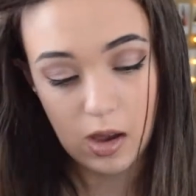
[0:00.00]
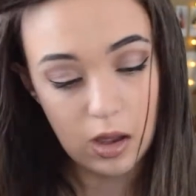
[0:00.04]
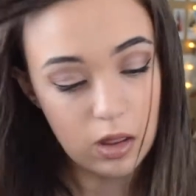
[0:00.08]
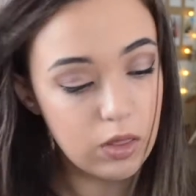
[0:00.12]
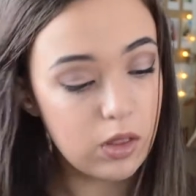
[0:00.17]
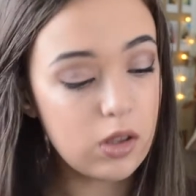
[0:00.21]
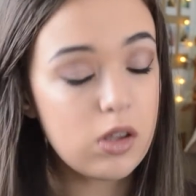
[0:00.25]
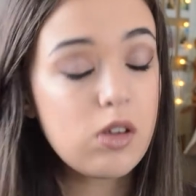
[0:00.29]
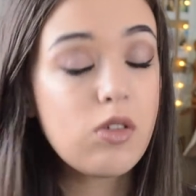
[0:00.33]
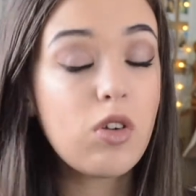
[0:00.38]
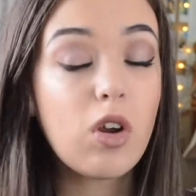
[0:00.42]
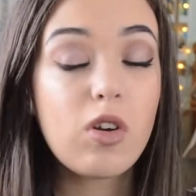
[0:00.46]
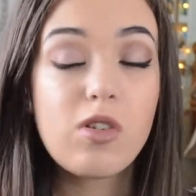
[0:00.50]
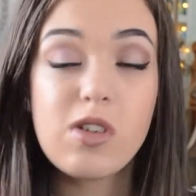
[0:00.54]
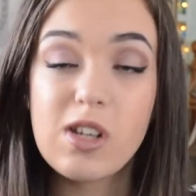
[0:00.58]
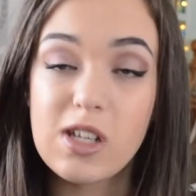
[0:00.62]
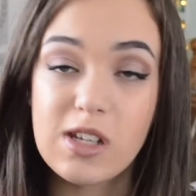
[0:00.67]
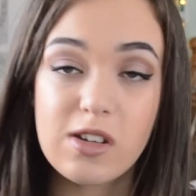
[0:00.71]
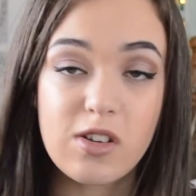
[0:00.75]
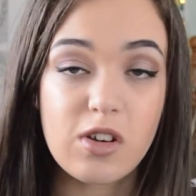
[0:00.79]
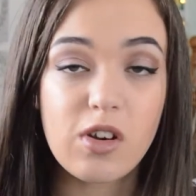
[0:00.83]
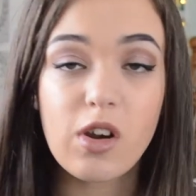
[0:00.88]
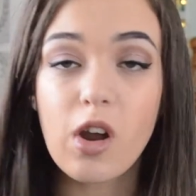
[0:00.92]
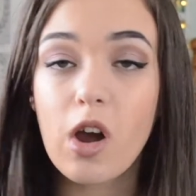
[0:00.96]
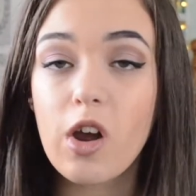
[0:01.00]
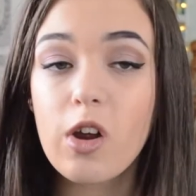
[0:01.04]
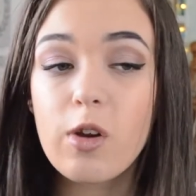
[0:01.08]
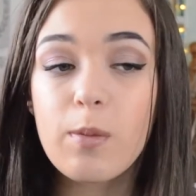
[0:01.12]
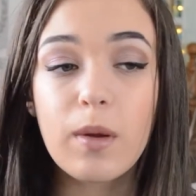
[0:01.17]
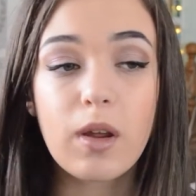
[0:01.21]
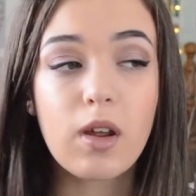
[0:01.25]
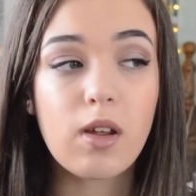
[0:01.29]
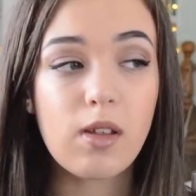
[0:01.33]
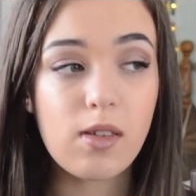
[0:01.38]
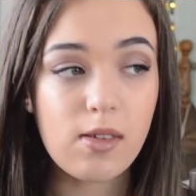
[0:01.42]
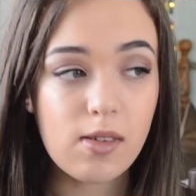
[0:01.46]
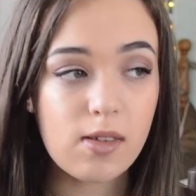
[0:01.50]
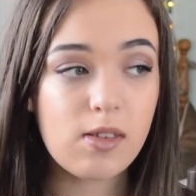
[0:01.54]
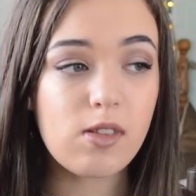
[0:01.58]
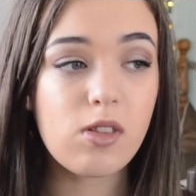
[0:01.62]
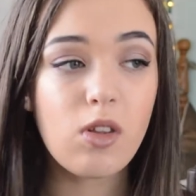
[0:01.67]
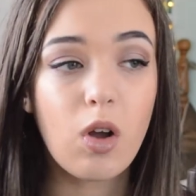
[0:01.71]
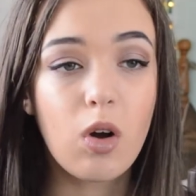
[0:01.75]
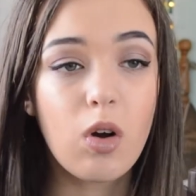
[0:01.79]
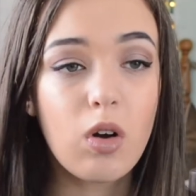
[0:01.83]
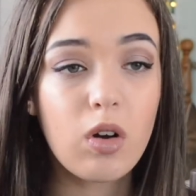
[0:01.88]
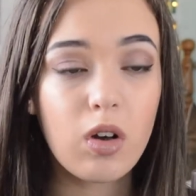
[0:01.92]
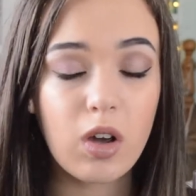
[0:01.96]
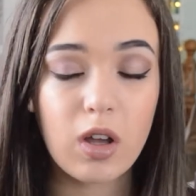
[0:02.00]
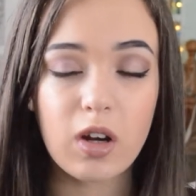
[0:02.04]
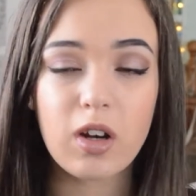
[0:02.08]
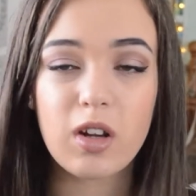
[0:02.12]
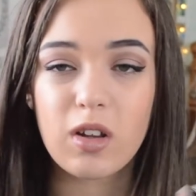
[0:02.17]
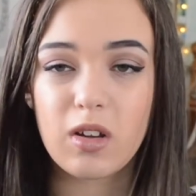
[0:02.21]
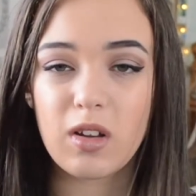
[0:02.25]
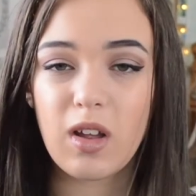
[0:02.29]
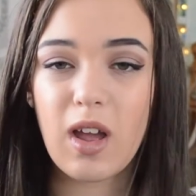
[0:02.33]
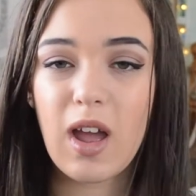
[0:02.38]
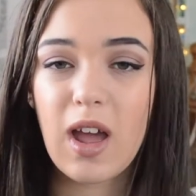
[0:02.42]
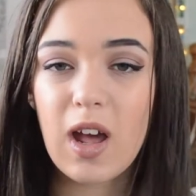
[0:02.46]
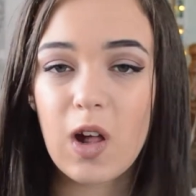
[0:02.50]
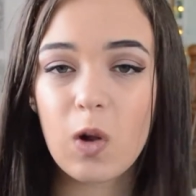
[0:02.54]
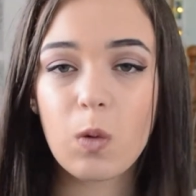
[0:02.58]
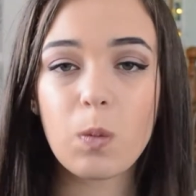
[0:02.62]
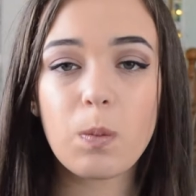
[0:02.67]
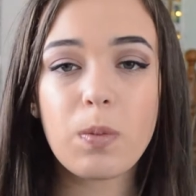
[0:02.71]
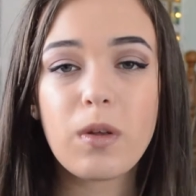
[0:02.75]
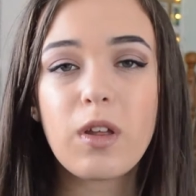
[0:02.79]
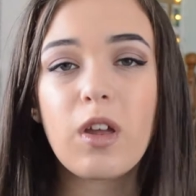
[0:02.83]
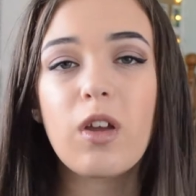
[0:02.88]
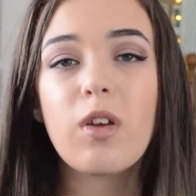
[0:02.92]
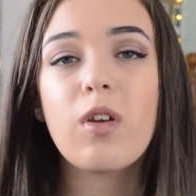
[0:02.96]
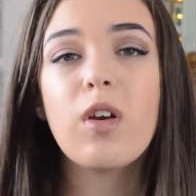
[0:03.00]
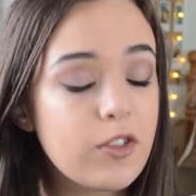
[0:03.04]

that you don't need to know, because it's not gonna help you.